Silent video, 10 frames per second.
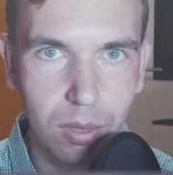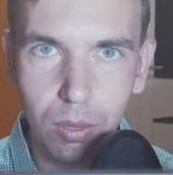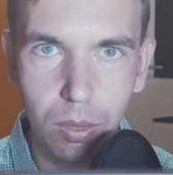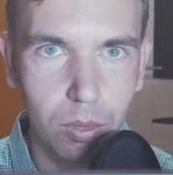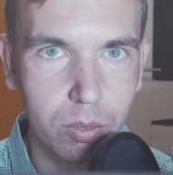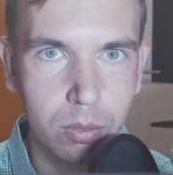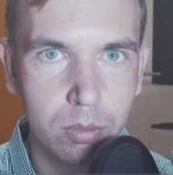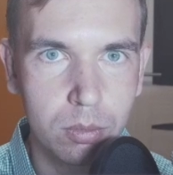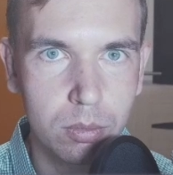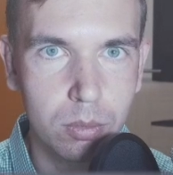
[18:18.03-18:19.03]
on
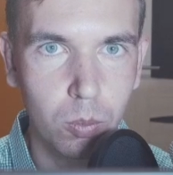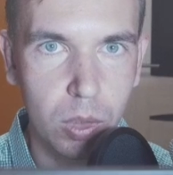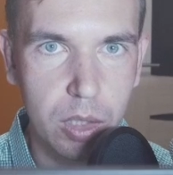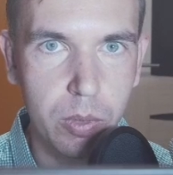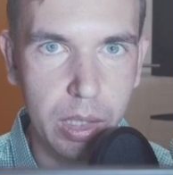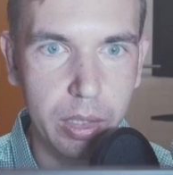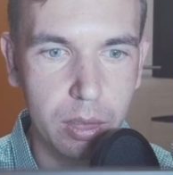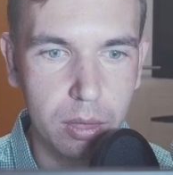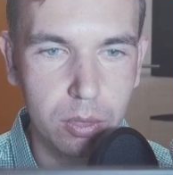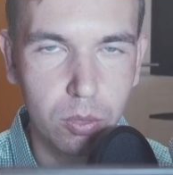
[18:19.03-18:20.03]
whatever I